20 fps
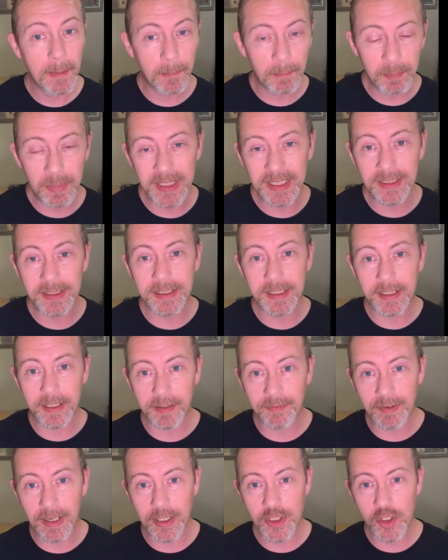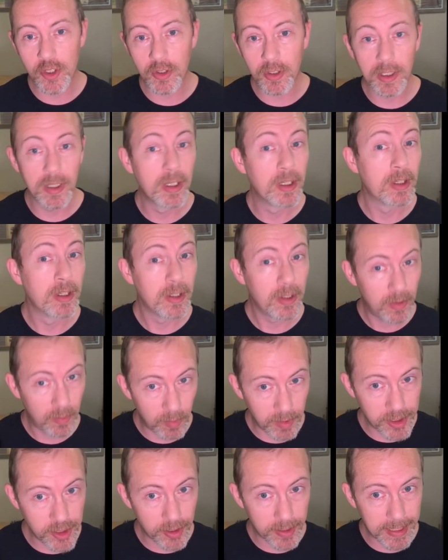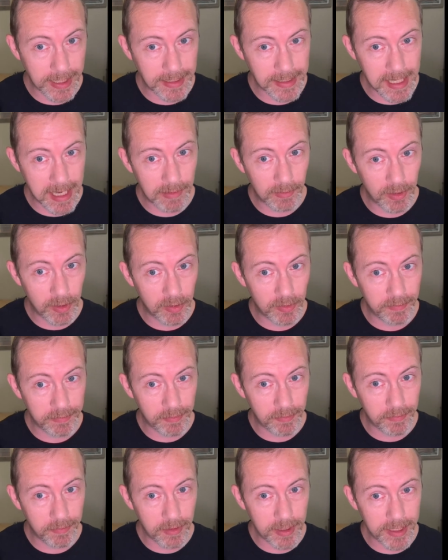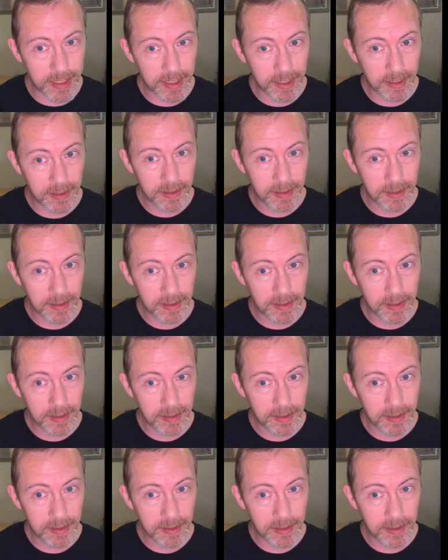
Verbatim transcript: Build an Adventure, which you can download for free.